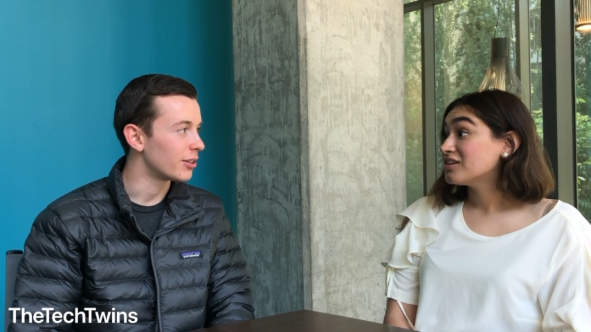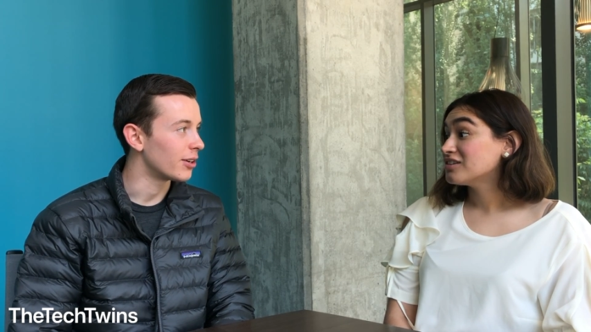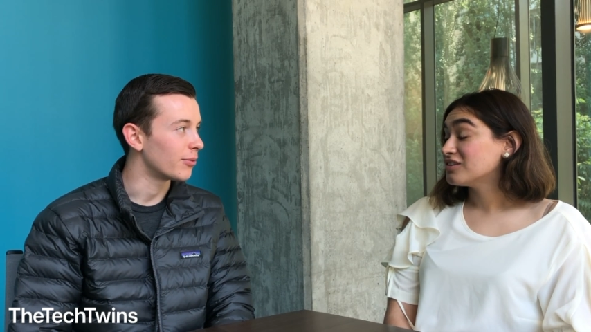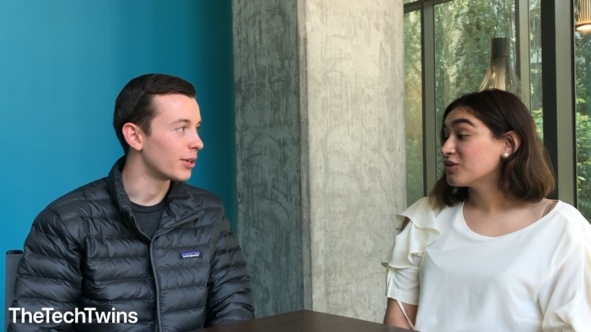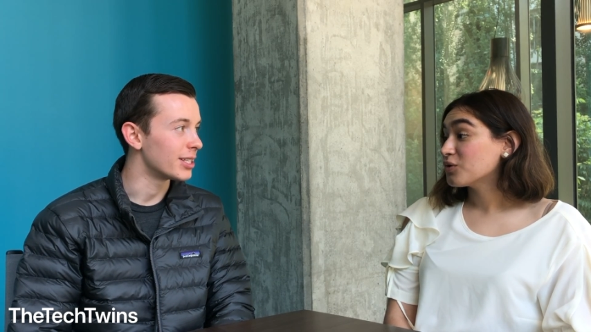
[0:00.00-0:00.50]

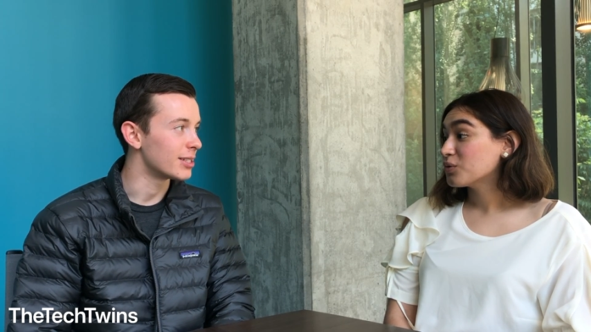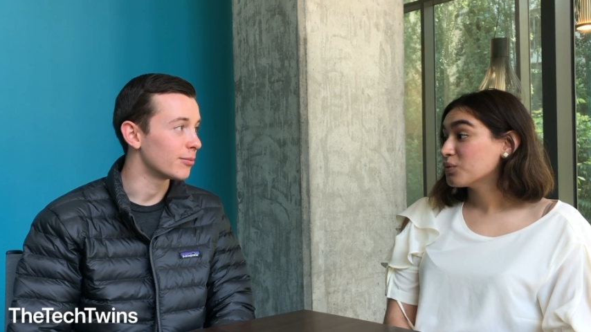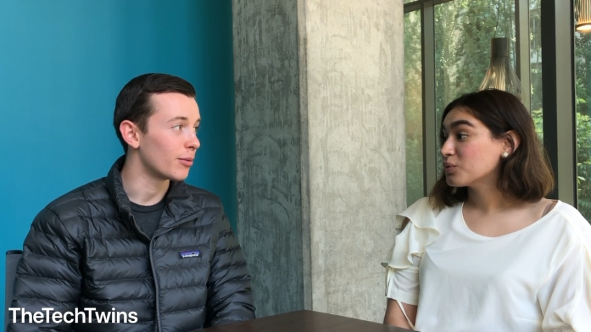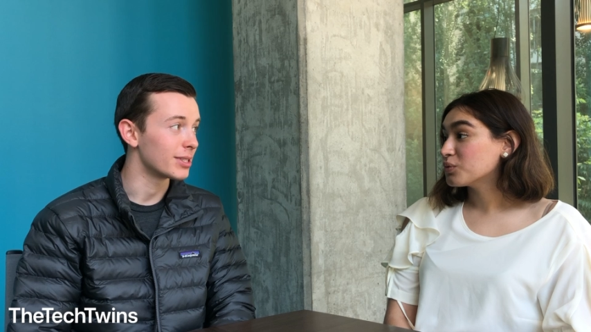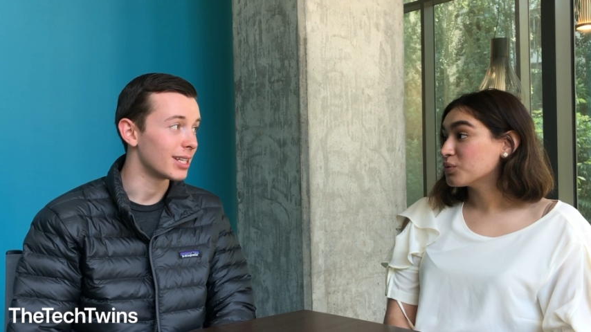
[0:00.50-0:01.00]
Speaker 1: or what is
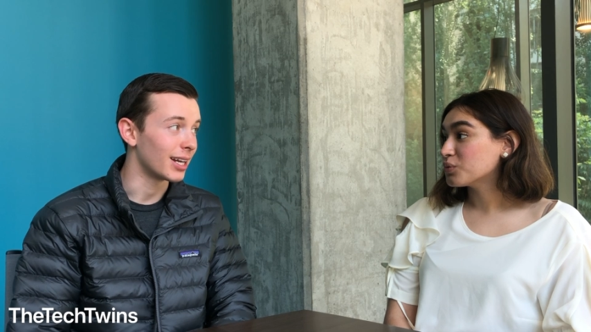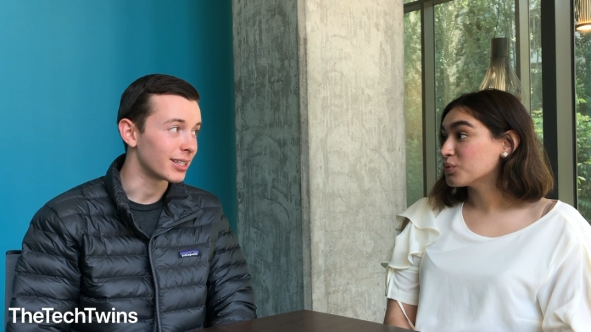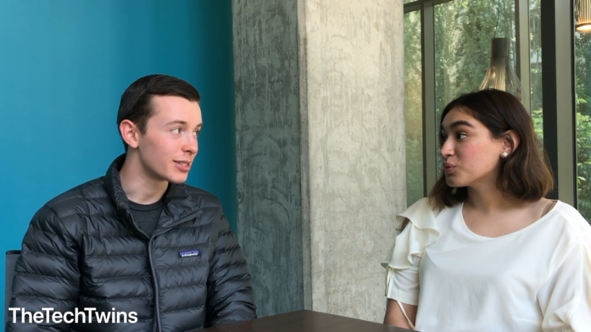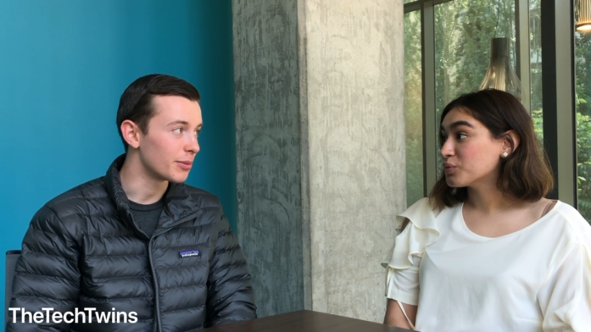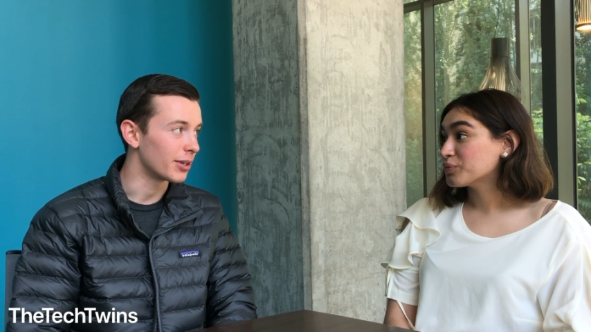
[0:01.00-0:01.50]
what was that
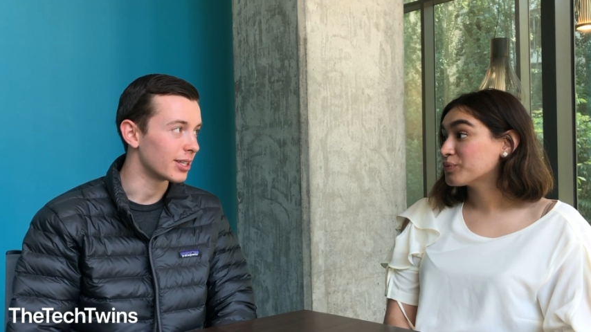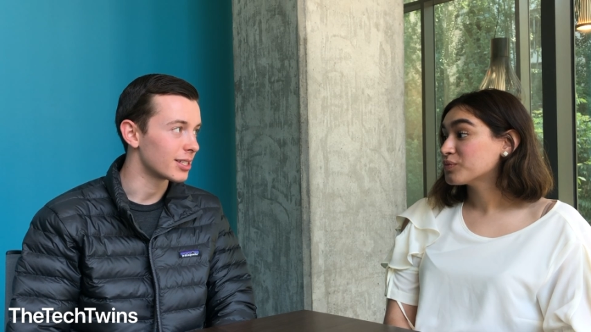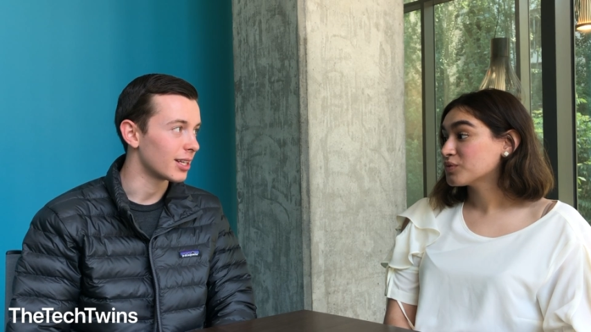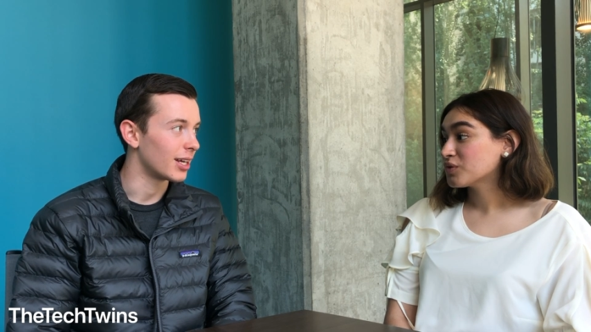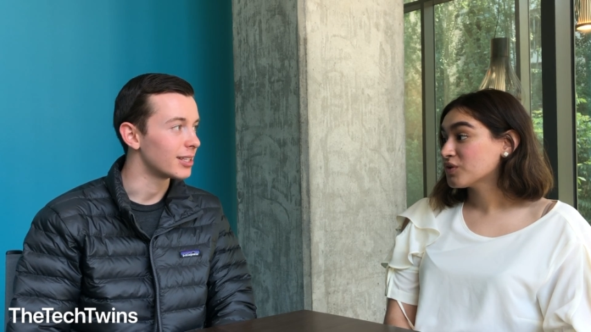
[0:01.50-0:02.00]

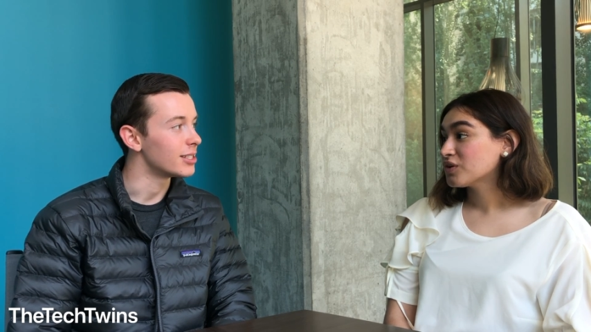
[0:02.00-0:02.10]
experience like?